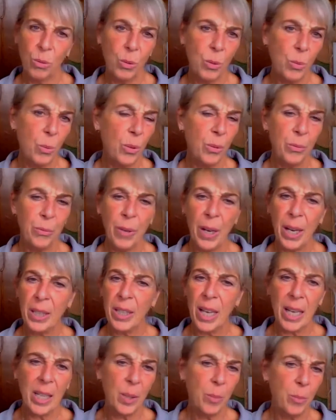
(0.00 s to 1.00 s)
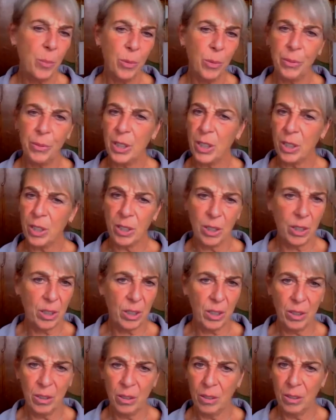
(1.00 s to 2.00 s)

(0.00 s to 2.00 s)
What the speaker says: won't find animal features.